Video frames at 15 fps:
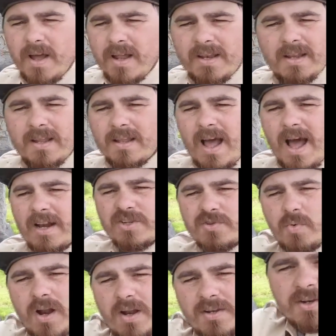But I
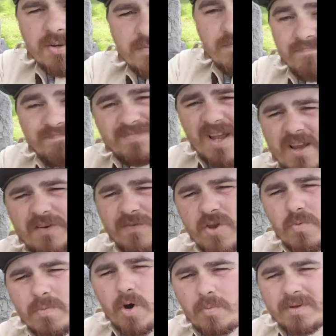just wanted to take
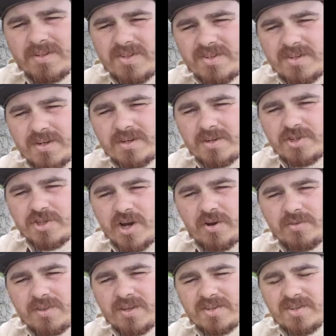a few moments to
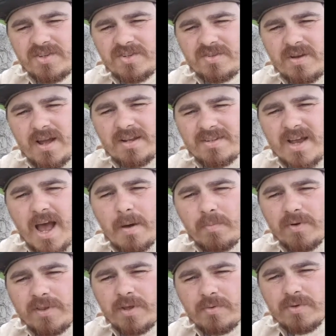share this
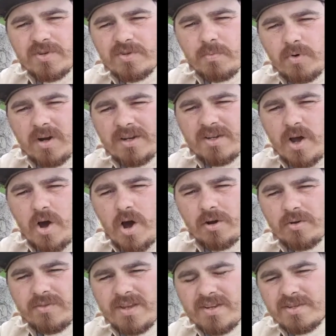time with you this morning to
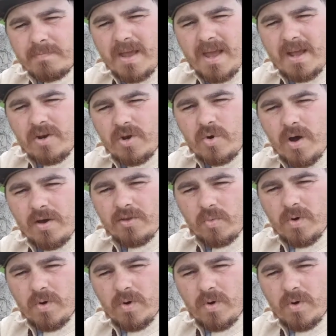honor these men who